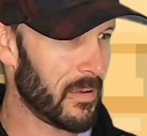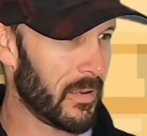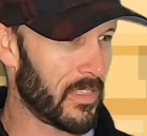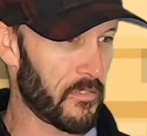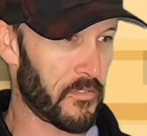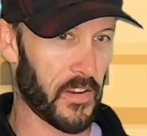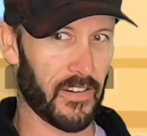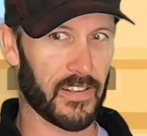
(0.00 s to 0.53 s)
The
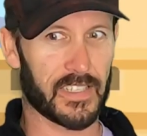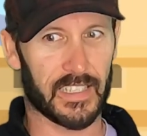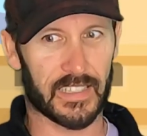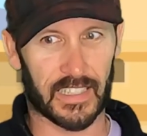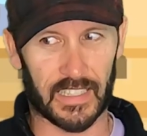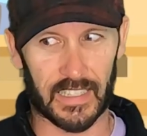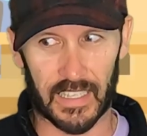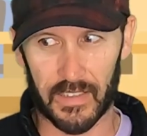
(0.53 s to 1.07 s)
Pharisees are
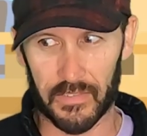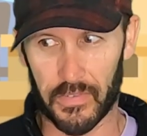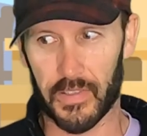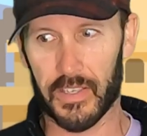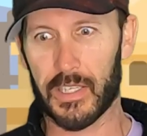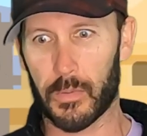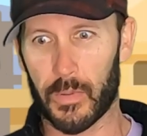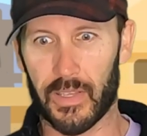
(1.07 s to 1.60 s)
going to love
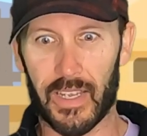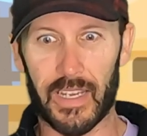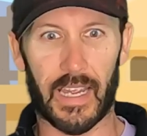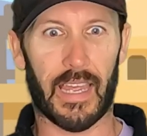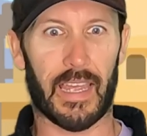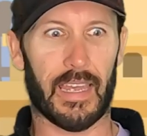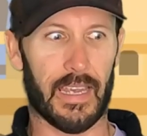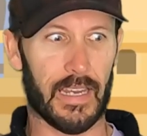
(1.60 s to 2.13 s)
this one. They
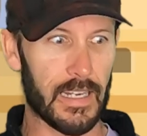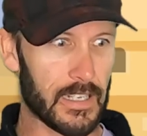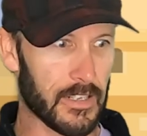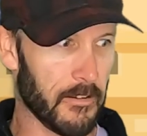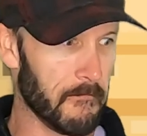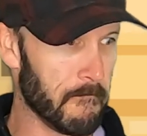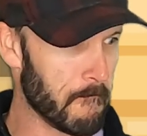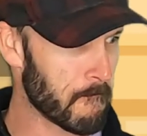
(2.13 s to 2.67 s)
hate
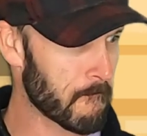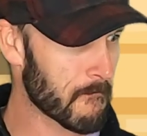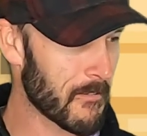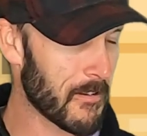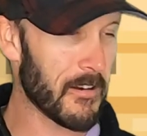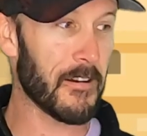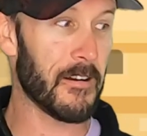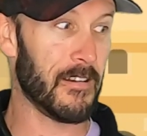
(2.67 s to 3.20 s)
him.
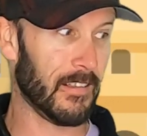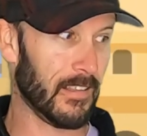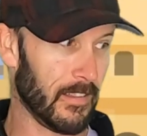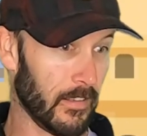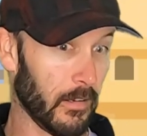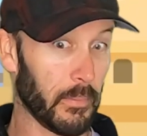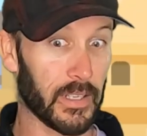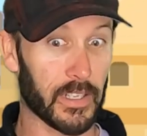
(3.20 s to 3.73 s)
Oh,
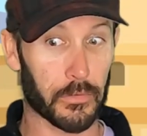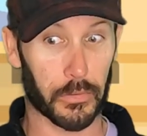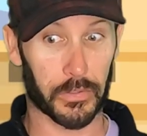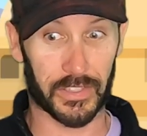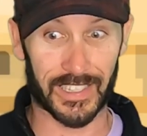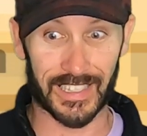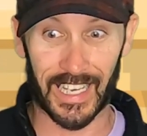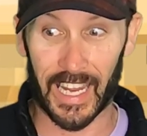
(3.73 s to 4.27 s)
it'll be
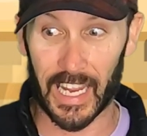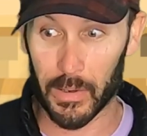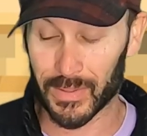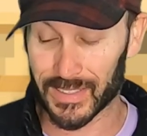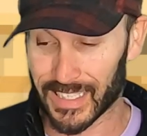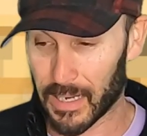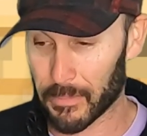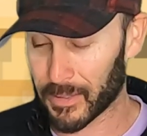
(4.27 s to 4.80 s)
interesting to hear
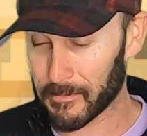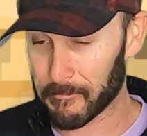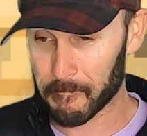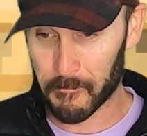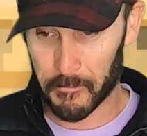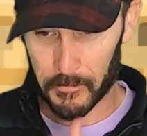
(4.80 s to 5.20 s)
what's happening.